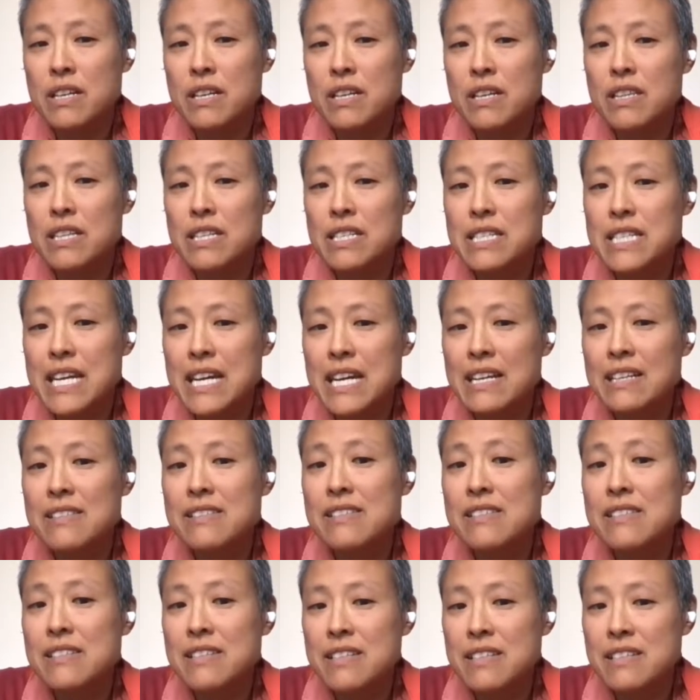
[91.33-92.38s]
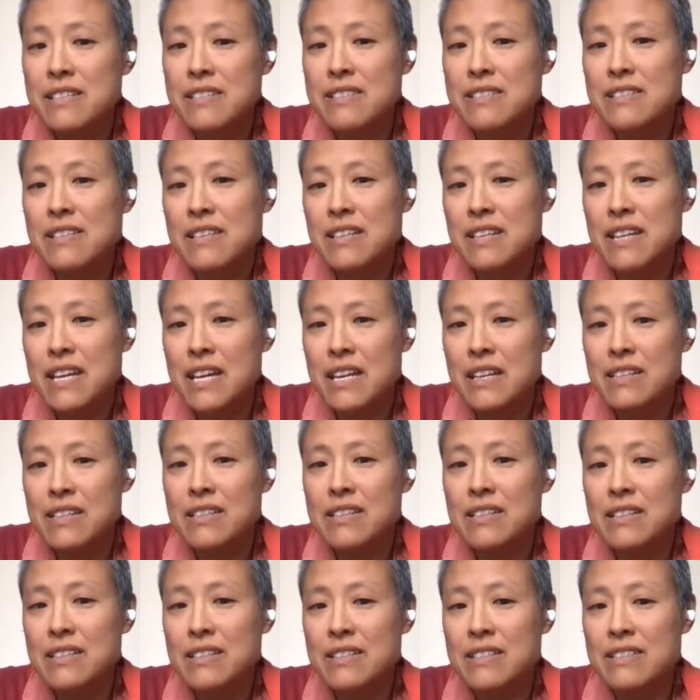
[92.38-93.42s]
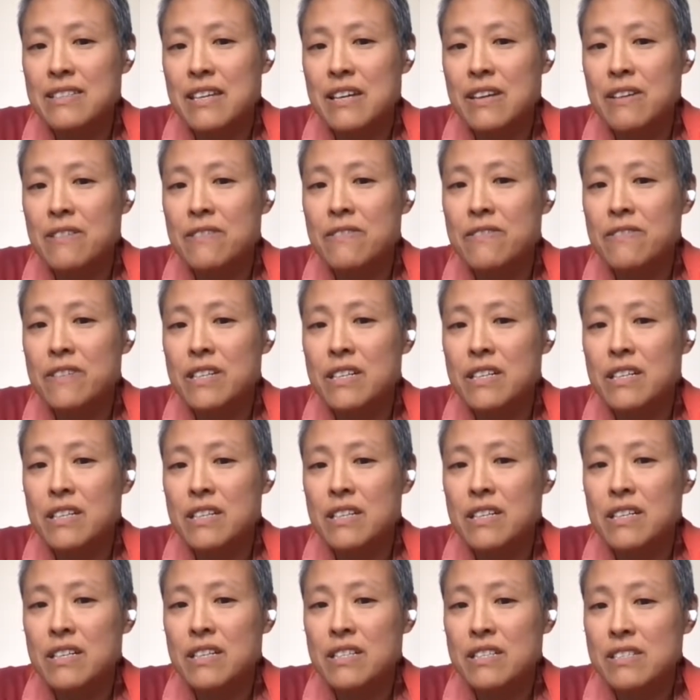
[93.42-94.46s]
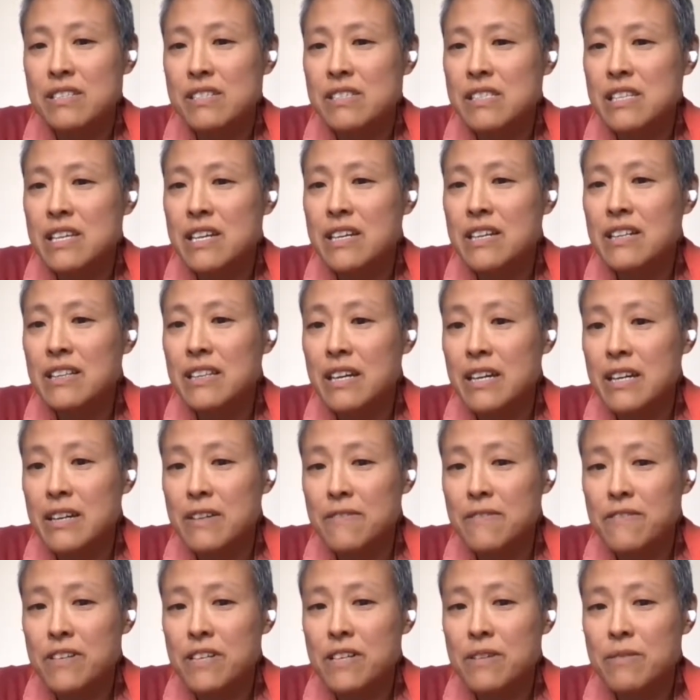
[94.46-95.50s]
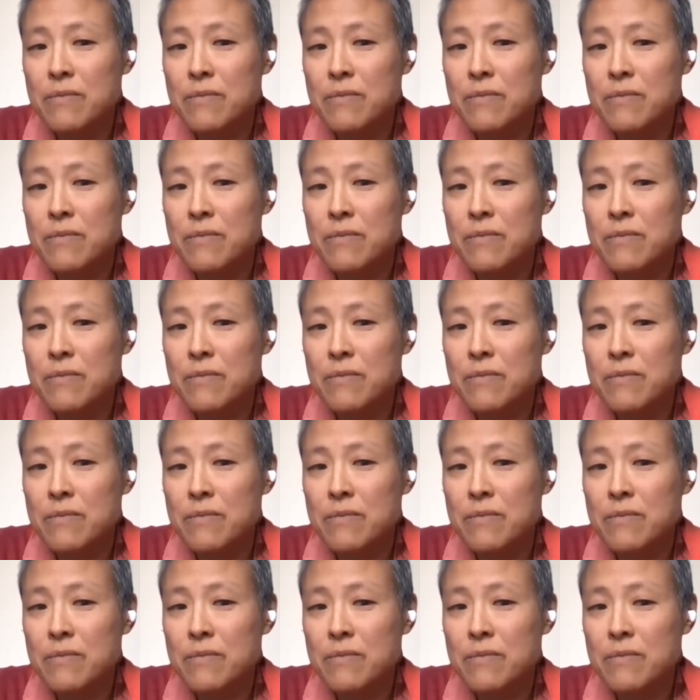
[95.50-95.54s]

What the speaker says: The dance is an end in itself, just like life.